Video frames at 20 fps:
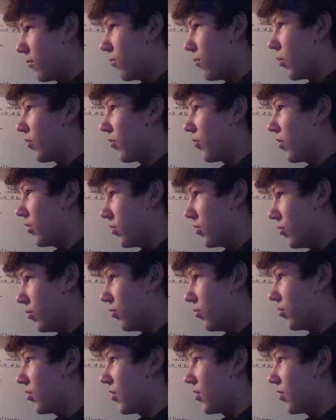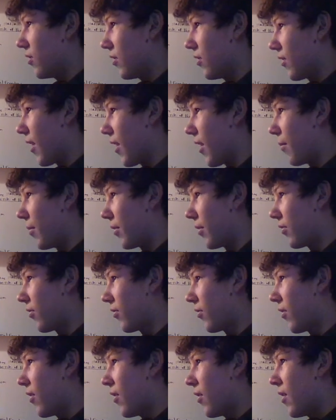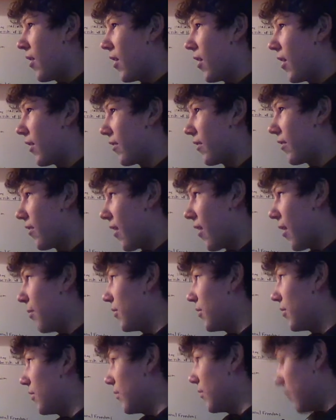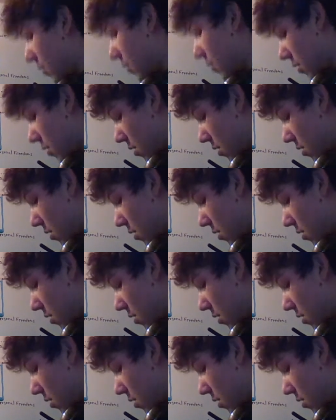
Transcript: most issues and topics, except